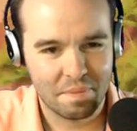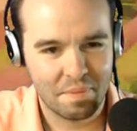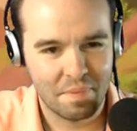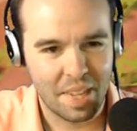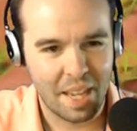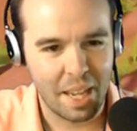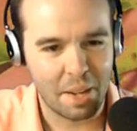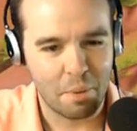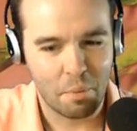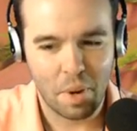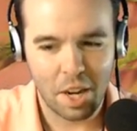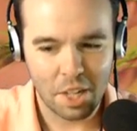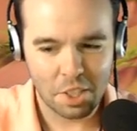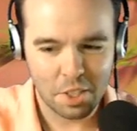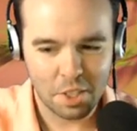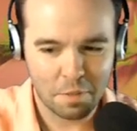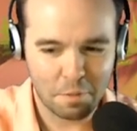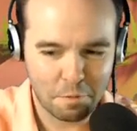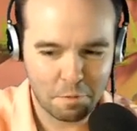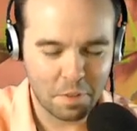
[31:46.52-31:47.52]
Hey, watch
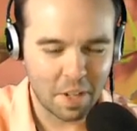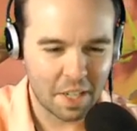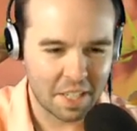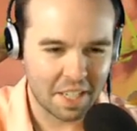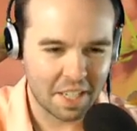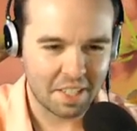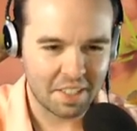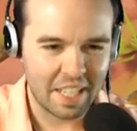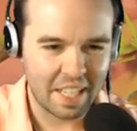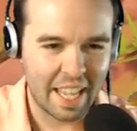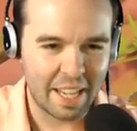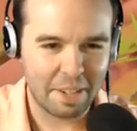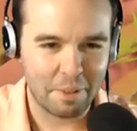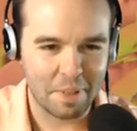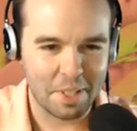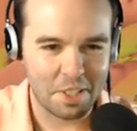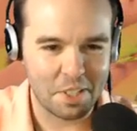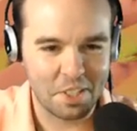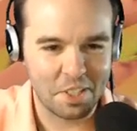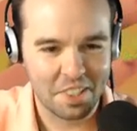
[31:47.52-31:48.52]
your
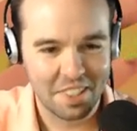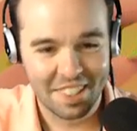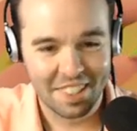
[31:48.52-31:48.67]
language.